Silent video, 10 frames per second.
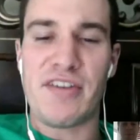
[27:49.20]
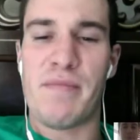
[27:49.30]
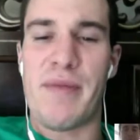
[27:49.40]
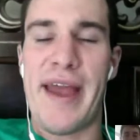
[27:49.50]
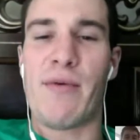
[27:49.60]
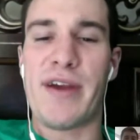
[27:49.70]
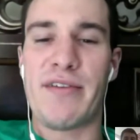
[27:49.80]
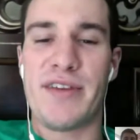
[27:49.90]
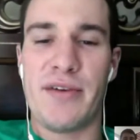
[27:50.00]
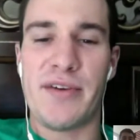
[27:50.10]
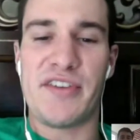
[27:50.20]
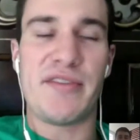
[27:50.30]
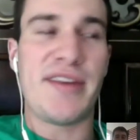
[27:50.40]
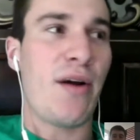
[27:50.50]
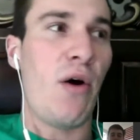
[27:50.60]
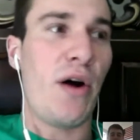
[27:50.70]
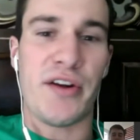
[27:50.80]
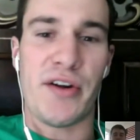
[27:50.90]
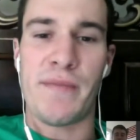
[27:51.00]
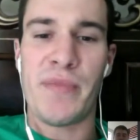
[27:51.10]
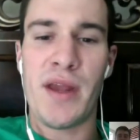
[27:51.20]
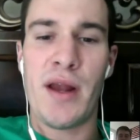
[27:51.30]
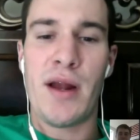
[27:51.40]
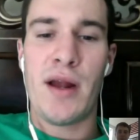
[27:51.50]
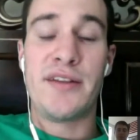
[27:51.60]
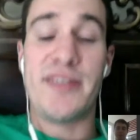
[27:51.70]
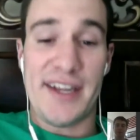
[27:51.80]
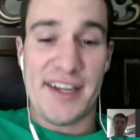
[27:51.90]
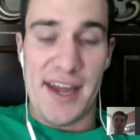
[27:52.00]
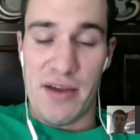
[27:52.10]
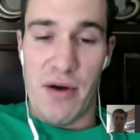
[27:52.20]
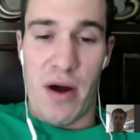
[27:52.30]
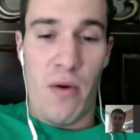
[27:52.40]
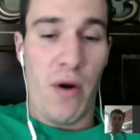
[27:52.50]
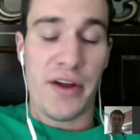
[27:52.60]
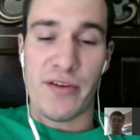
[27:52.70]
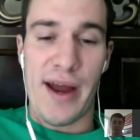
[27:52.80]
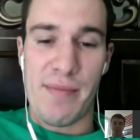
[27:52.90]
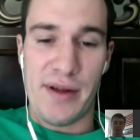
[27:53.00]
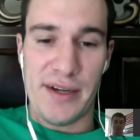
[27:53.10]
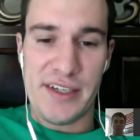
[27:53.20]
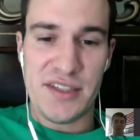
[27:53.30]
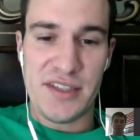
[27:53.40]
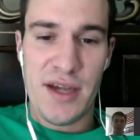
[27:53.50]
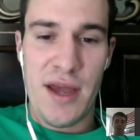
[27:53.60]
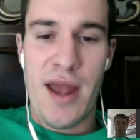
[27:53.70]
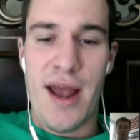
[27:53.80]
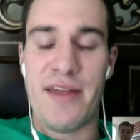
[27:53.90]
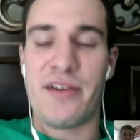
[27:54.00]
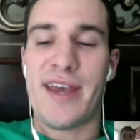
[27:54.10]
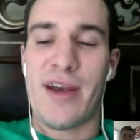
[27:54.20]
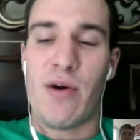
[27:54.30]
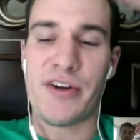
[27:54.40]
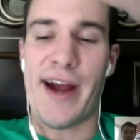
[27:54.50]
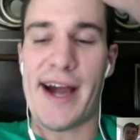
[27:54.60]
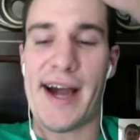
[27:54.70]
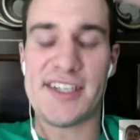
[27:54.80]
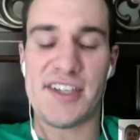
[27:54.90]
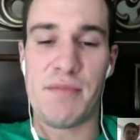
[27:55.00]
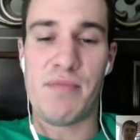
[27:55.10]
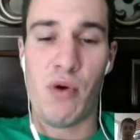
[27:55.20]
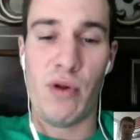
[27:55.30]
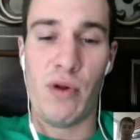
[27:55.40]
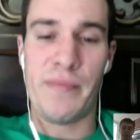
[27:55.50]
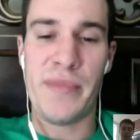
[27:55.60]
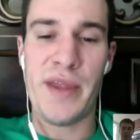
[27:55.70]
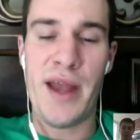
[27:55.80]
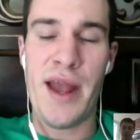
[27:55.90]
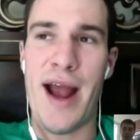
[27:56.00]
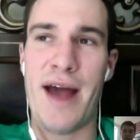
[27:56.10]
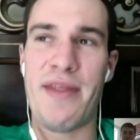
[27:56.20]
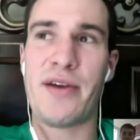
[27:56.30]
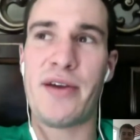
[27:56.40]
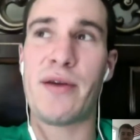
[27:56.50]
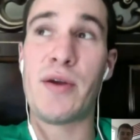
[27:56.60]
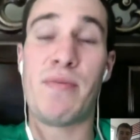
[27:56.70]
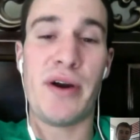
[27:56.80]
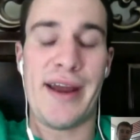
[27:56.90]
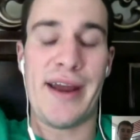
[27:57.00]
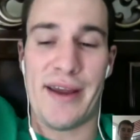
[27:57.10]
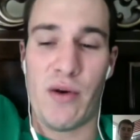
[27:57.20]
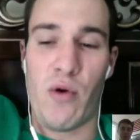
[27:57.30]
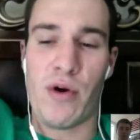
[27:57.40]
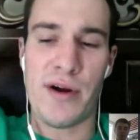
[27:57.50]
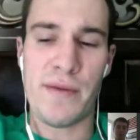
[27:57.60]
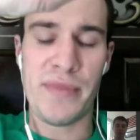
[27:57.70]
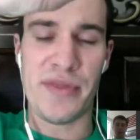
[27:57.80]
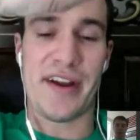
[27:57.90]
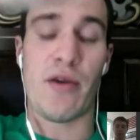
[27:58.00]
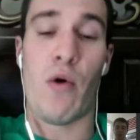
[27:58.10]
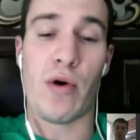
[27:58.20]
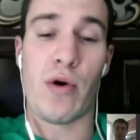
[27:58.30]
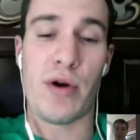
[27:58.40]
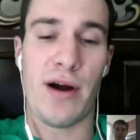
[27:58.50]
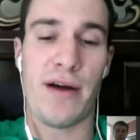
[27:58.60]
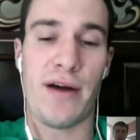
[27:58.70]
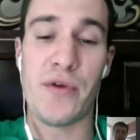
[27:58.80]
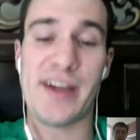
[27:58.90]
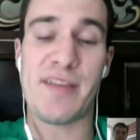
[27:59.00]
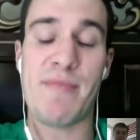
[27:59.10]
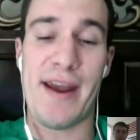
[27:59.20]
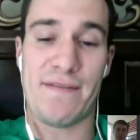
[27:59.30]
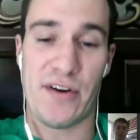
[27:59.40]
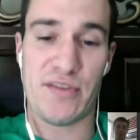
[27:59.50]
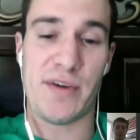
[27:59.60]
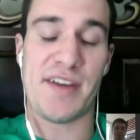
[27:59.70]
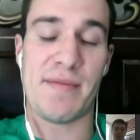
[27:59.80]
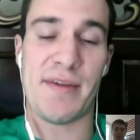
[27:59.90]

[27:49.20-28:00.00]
banking, what you do is you take all your debts that you owe, all your liabilities, and then you take all your assets and you pool them, and then you put it in like an order. There's like an order of who gets paid first when something